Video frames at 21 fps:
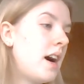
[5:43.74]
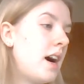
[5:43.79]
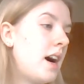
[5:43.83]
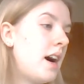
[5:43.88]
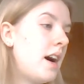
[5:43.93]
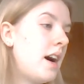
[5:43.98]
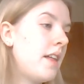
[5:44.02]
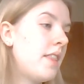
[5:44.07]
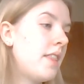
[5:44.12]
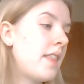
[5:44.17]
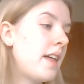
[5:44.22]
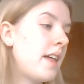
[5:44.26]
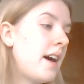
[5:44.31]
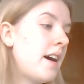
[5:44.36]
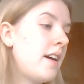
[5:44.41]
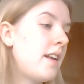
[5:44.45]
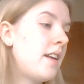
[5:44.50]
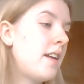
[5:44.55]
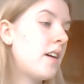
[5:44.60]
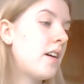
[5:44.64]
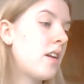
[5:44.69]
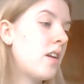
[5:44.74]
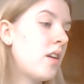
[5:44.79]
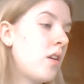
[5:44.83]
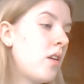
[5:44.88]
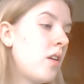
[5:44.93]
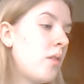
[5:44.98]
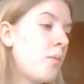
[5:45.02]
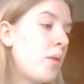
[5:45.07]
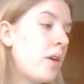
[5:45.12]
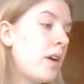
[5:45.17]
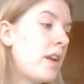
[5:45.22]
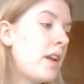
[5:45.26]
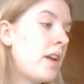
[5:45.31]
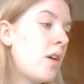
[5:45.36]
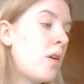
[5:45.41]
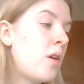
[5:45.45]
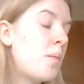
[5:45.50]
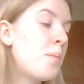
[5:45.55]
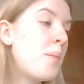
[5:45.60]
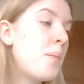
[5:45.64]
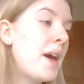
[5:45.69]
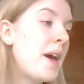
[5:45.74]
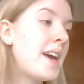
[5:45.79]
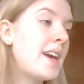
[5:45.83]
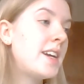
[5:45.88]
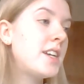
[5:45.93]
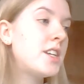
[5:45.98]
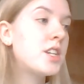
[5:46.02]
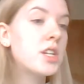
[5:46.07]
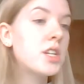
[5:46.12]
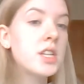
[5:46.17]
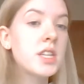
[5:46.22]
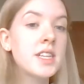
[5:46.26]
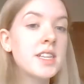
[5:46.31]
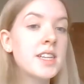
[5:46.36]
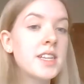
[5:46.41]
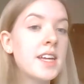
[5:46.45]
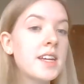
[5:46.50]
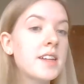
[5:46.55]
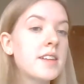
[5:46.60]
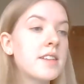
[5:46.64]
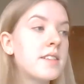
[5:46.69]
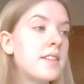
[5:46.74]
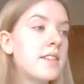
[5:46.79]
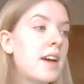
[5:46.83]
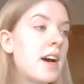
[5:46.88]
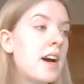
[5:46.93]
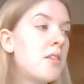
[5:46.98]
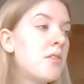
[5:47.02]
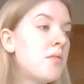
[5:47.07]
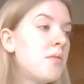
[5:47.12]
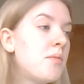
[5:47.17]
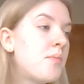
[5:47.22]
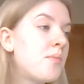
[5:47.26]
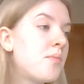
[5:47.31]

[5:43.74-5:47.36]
And then we're on page 6 now.